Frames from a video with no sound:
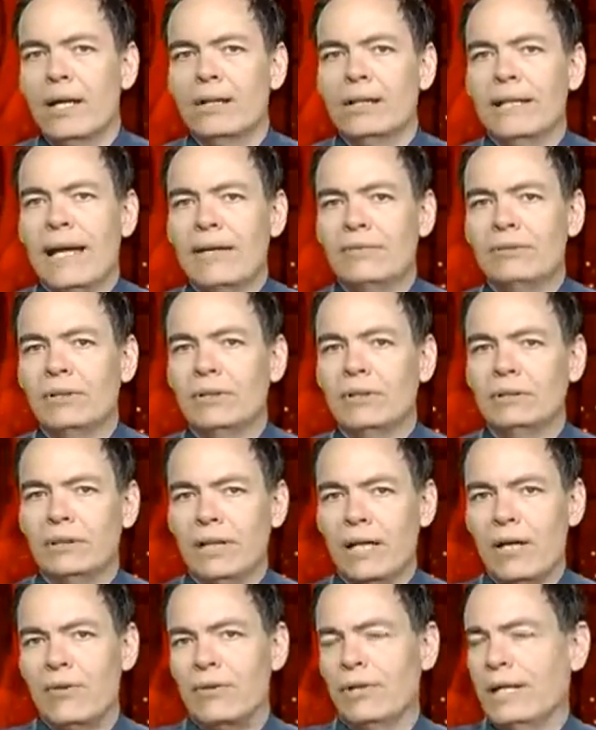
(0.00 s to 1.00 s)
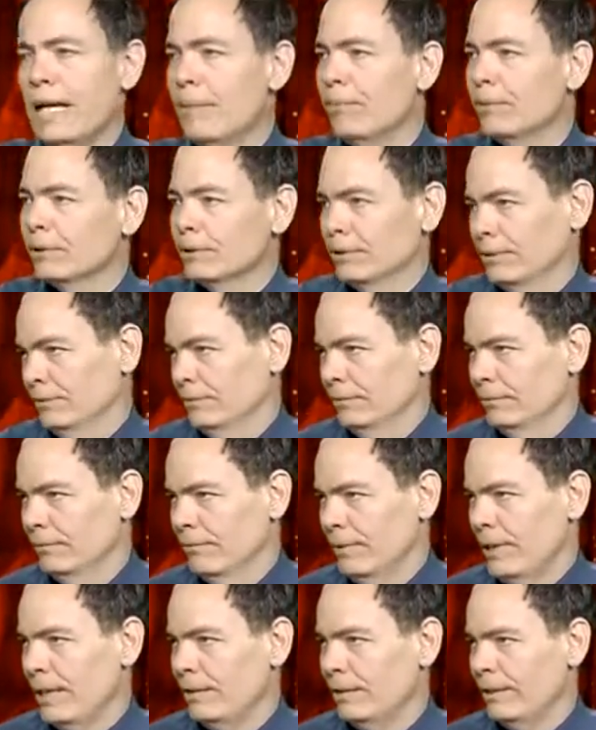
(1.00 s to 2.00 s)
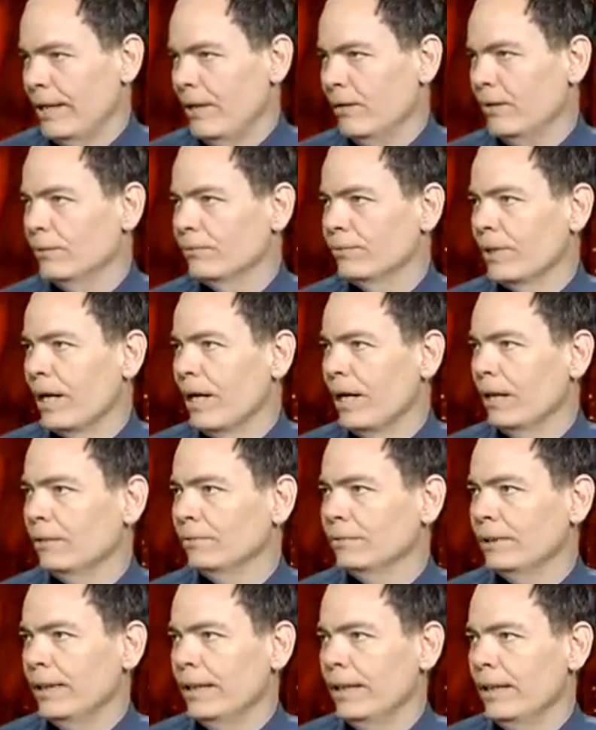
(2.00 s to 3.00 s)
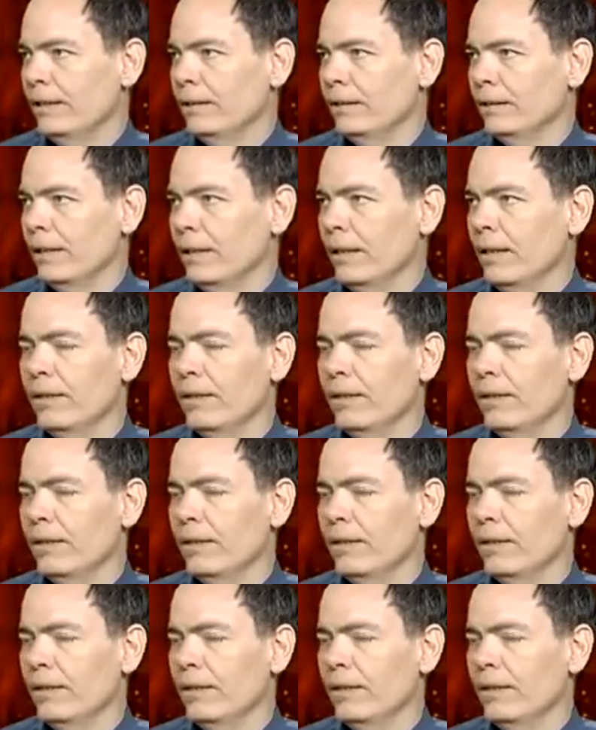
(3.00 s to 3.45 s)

they have to tell their neighbors that they are involved in